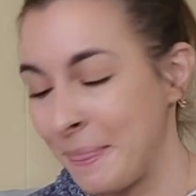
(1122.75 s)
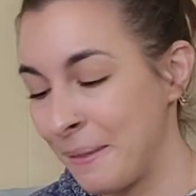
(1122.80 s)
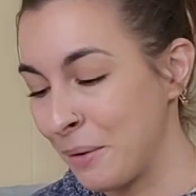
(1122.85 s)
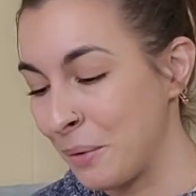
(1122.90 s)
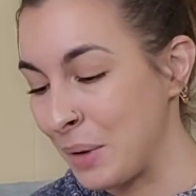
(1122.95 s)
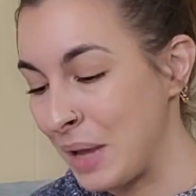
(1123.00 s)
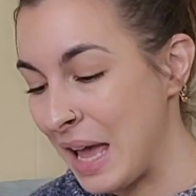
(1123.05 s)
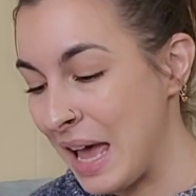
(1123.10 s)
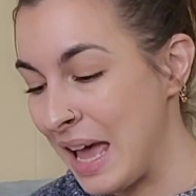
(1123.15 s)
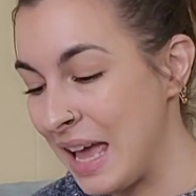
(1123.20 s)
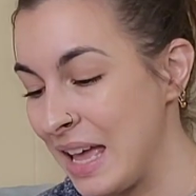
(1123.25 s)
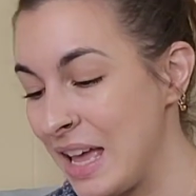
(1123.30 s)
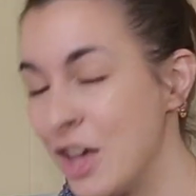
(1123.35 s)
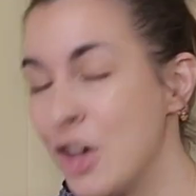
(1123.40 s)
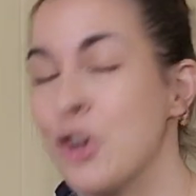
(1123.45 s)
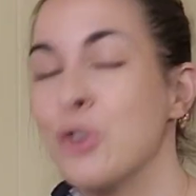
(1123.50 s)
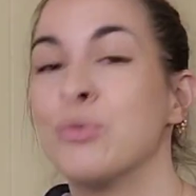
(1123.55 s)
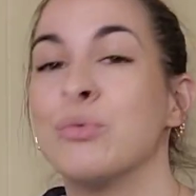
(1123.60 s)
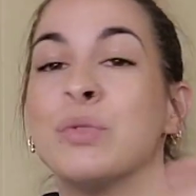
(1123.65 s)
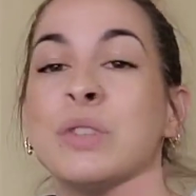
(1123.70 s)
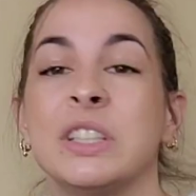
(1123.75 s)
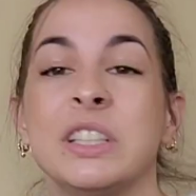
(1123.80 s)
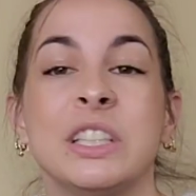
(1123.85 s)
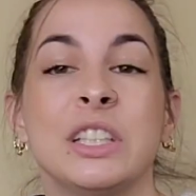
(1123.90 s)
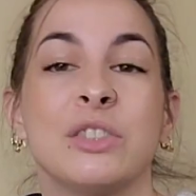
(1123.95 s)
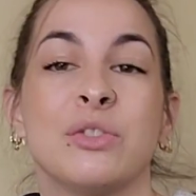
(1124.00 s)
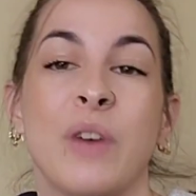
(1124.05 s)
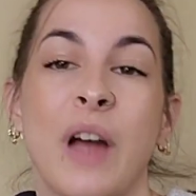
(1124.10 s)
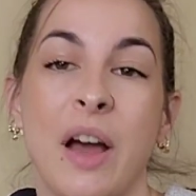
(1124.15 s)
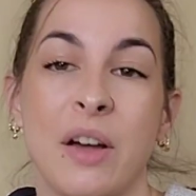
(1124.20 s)
Okay?
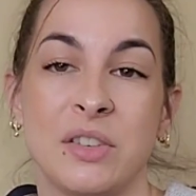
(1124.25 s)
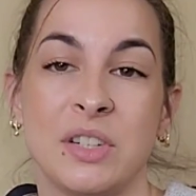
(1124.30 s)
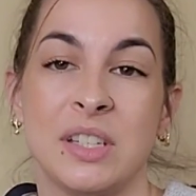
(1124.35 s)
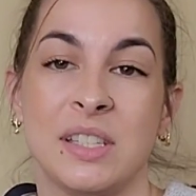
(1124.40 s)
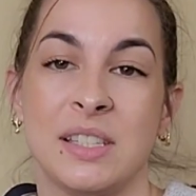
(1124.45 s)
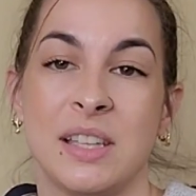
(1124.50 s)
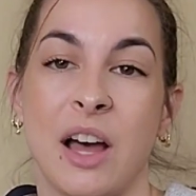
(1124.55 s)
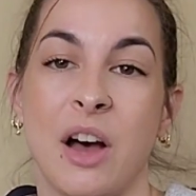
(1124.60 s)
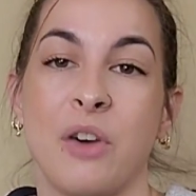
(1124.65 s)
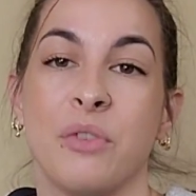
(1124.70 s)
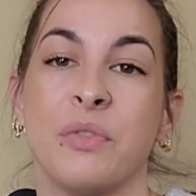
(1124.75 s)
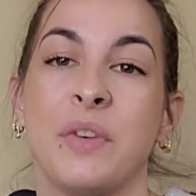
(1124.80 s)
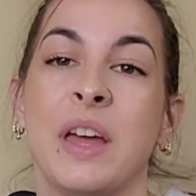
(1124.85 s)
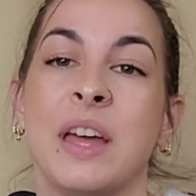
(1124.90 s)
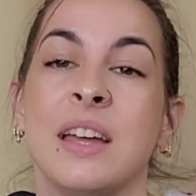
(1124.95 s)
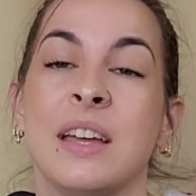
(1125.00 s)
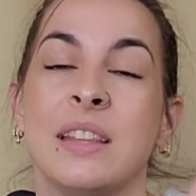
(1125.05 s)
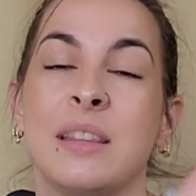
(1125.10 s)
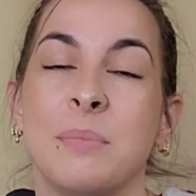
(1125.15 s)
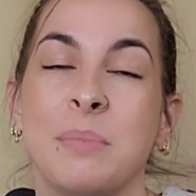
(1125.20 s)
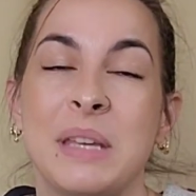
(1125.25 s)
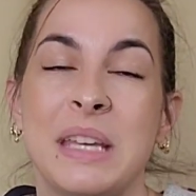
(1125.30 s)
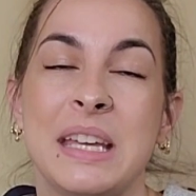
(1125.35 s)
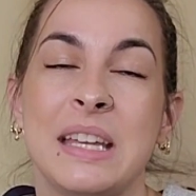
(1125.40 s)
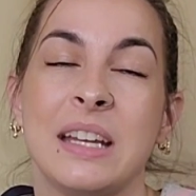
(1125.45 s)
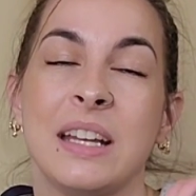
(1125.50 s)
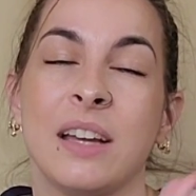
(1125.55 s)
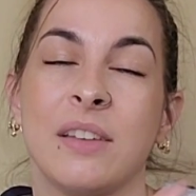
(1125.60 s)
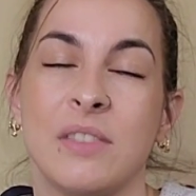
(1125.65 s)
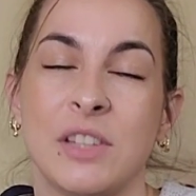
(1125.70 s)
Really ground yourself the
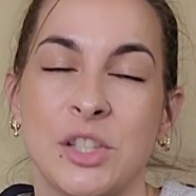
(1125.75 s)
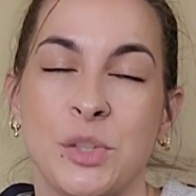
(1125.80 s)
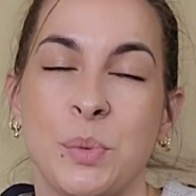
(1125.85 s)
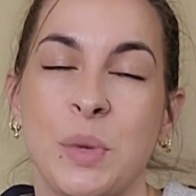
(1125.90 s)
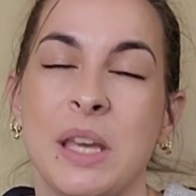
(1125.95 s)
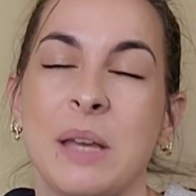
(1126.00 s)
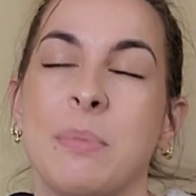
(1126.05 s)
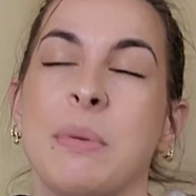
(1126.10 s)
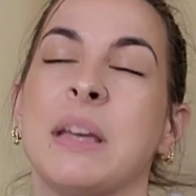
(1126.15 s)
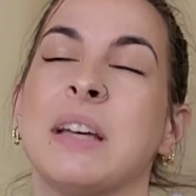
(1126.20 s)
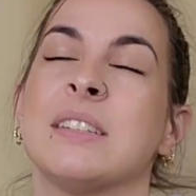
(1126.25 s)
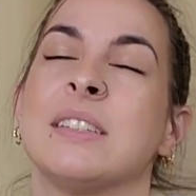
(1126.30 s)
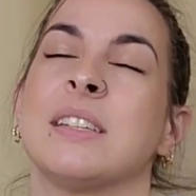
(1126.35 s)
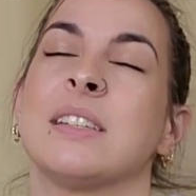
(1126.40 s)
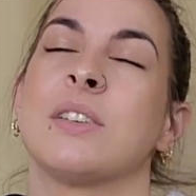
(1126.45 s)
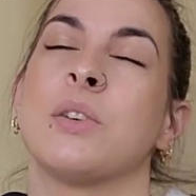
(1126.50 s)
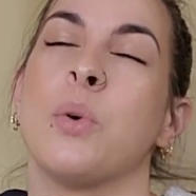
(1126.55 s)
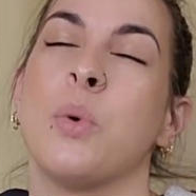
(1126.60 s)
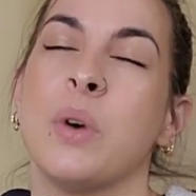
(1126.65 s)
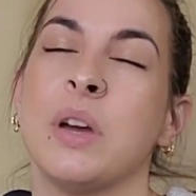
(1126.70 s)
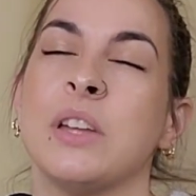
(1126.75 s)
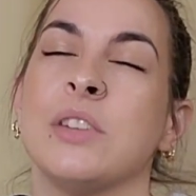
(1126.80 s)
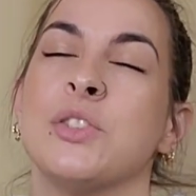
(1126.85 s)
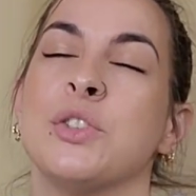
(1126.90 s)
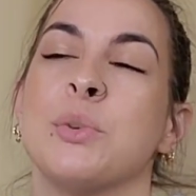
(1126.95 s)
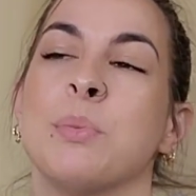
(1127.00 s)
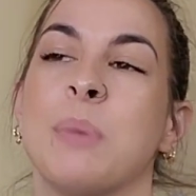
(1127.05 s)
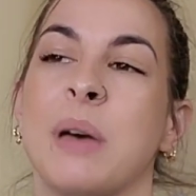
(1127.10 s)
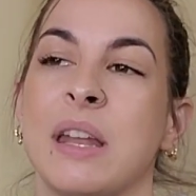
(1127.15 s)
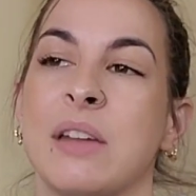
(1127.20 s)
beginning of this week, because it's going
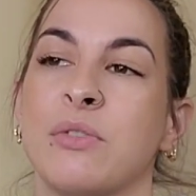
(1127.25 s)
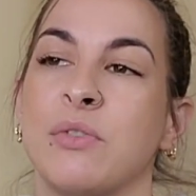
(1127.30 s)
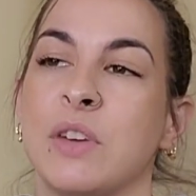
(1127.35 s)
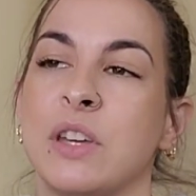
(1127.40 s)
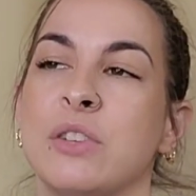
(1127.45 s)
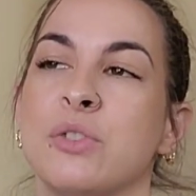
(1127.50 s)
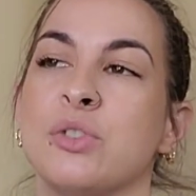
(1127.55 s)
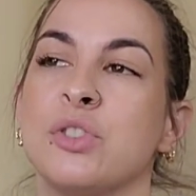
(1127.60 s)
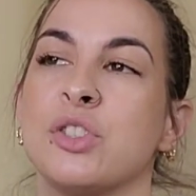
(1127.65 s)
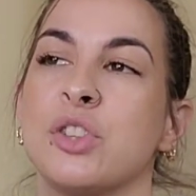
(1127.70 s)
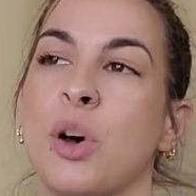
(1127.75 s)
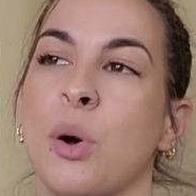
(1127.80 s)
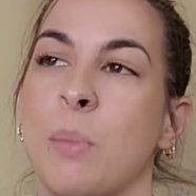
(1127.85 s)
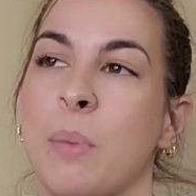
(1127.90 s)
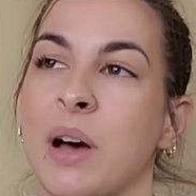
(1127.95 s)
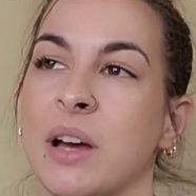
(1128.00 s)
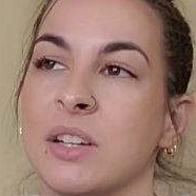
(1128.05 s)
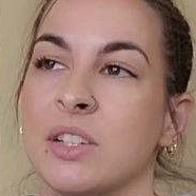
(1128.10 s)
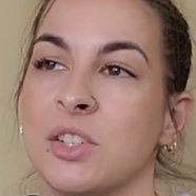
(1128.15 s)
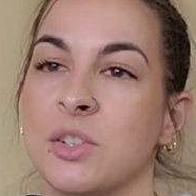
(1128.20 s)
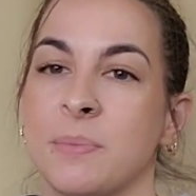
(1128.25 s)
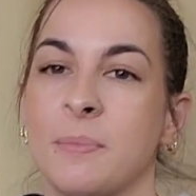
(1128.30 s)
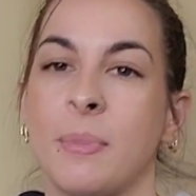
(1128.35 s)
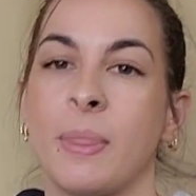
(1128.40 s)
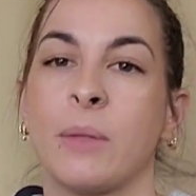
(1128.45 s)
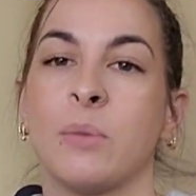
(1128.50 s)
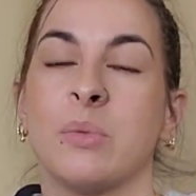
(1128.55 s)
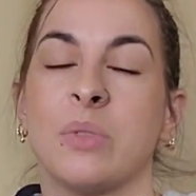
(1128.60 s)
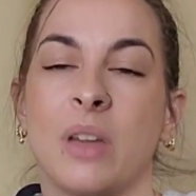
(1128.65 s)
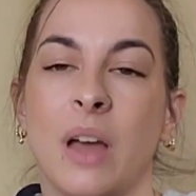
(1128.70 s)
to benefit you so much
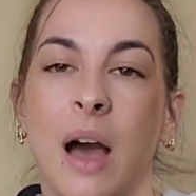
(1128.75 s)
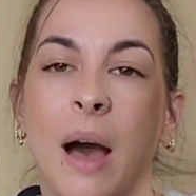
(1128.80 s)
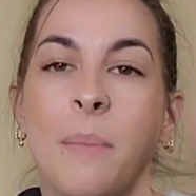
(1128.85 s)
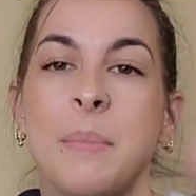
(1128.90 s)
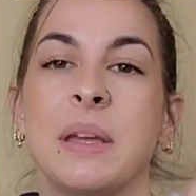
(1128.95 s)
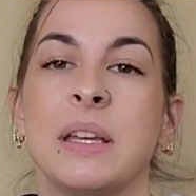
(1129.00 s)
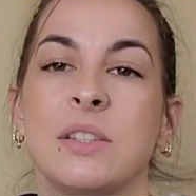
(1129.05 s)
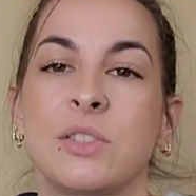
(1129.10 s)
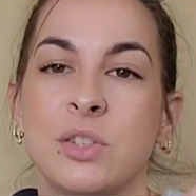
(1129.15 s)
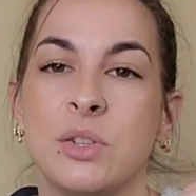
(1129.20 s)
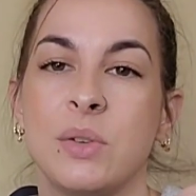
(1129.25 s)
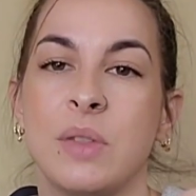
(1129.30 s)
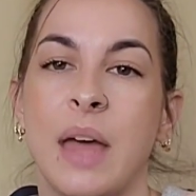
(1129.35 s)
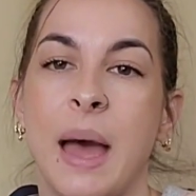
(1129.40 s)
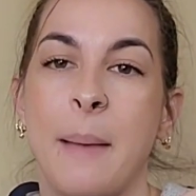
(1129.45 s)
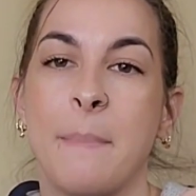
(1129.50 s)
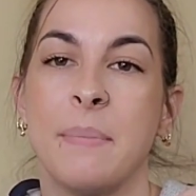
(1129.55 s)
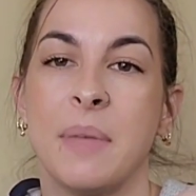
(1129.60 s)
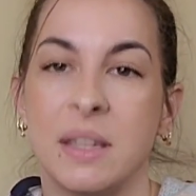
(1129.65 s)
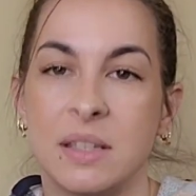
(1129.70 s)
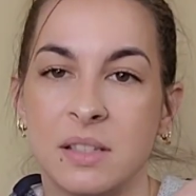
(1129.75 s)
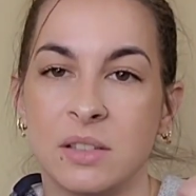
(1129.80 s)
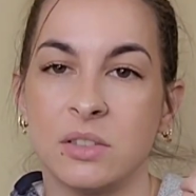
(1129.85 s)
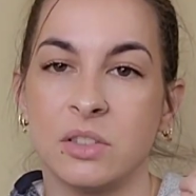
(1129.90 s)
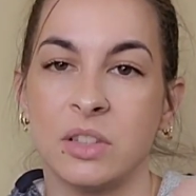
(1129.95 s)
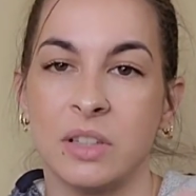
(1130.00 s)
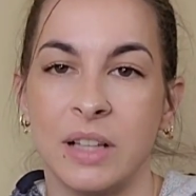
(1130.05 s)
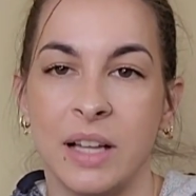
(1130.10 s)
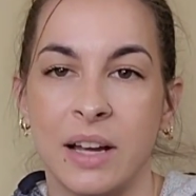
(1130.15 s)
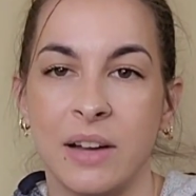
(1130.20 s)
with coming to that mental
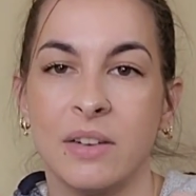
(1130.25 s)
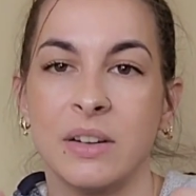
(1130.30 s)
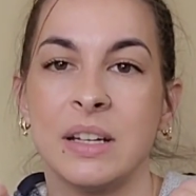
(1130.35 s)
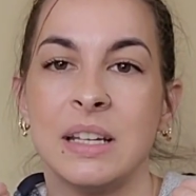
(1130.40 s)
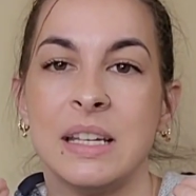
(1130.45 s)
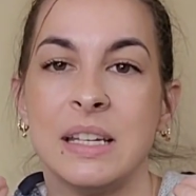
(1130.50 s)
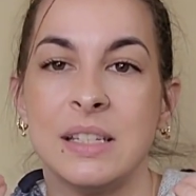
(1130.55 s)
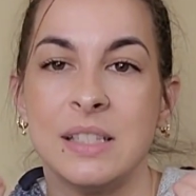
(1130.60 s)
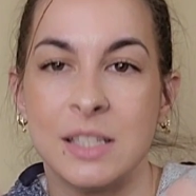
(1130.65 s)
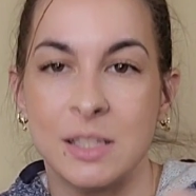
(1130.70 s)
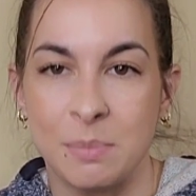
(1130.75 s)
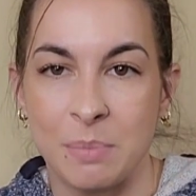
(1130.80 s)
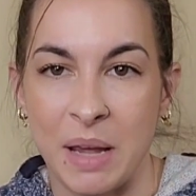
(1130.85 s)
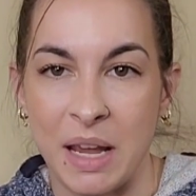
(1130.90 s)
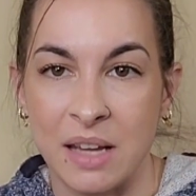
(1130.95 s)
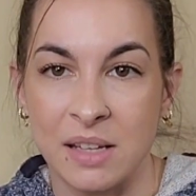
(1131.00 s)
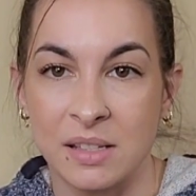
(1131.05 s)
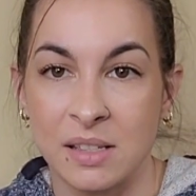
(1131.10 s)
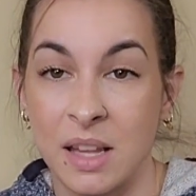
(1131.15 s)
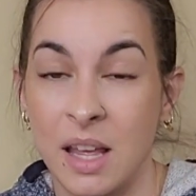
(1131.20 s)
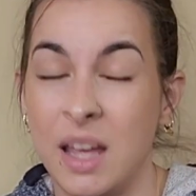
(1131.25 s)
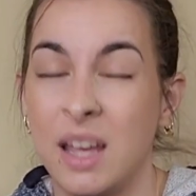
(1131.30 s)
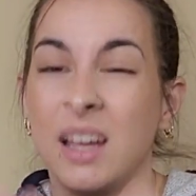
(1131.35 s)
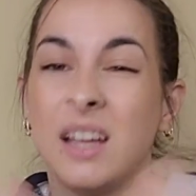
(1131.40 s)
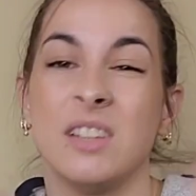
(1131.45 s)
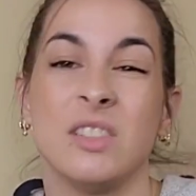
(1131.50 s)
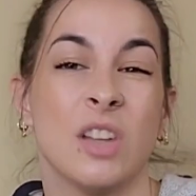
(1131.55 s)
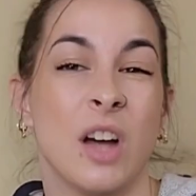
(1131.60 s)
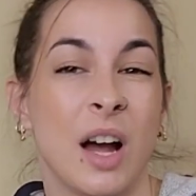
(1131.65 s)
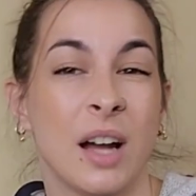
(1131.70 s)
clarity space.
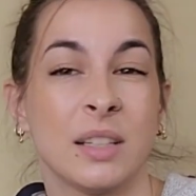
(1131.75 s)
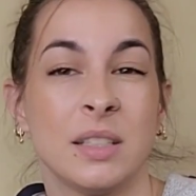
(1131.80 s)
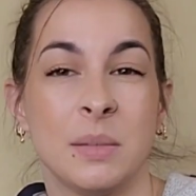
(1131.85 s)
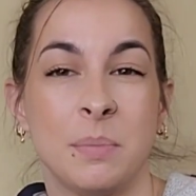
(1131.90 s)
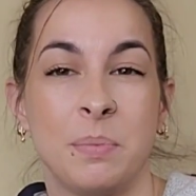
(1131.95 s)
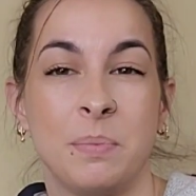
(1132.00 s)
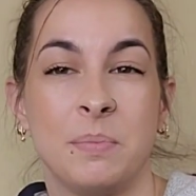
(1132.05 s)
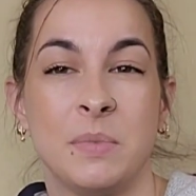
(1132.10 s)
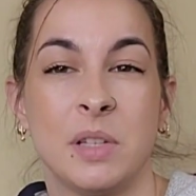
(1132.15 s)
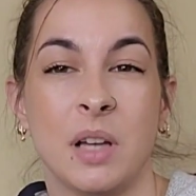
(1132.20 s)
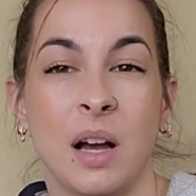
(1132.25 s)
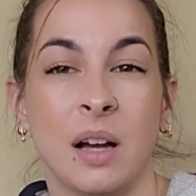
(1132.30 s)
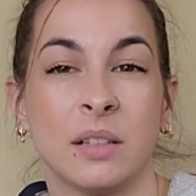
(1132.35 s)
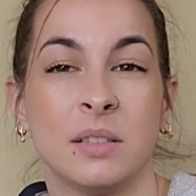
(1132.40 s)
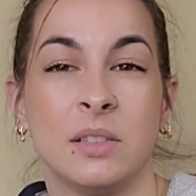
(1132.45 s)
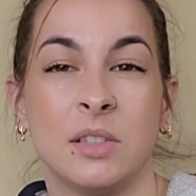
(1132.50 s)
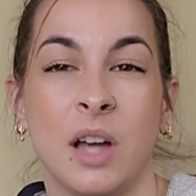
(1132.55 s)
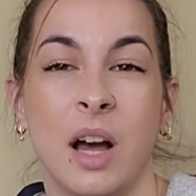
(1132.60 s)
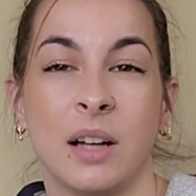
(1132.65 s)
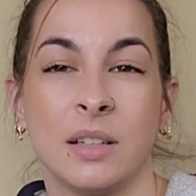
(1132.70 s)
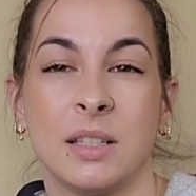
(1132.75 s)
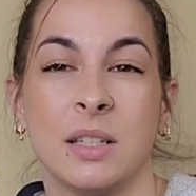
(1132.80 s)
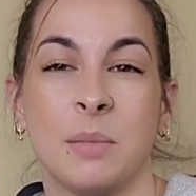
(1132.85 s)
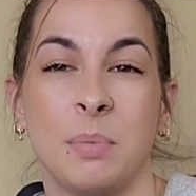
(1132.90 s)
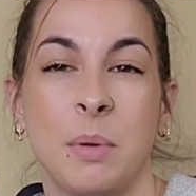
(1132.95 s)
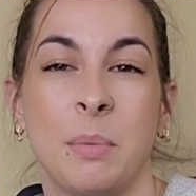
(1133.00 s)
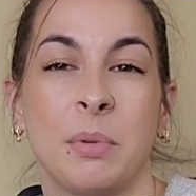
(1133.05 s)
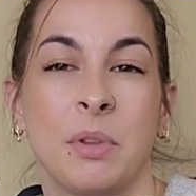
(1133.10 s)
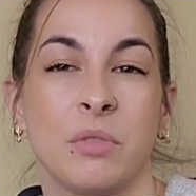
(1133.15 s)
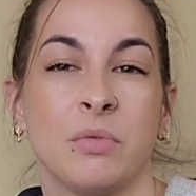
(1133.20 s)
And talk to the
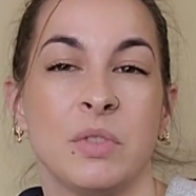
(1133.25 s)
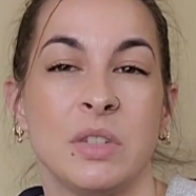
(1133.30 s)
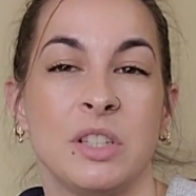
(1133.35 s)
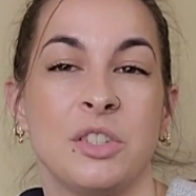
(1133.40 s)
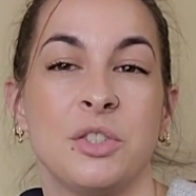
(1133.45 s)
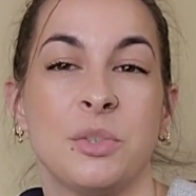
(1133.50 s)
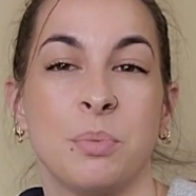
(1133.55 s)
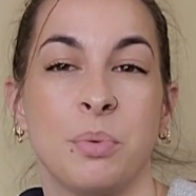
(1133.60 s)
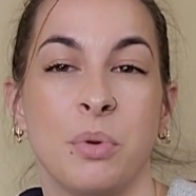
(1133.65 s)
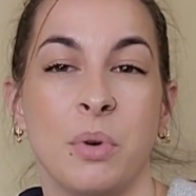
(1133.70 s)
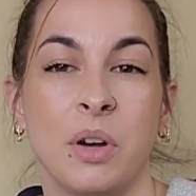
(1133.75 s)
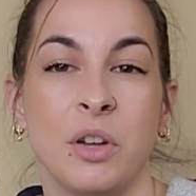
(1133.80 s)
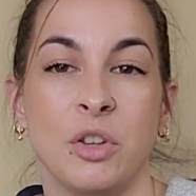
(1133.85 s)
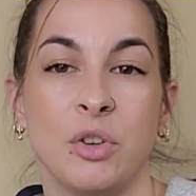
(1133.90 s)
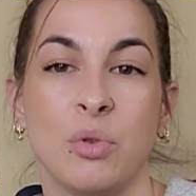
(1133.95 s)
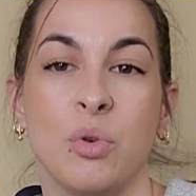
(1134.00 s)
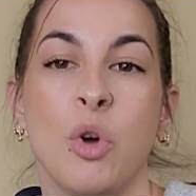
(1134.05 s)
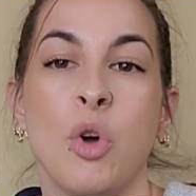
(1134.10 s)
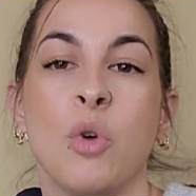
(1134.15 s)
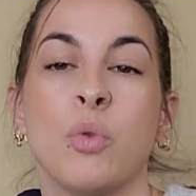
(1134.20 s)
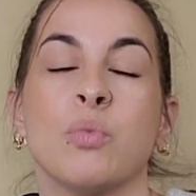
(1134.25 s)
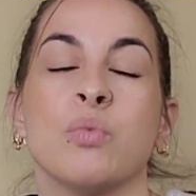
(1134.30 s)
people that really support you.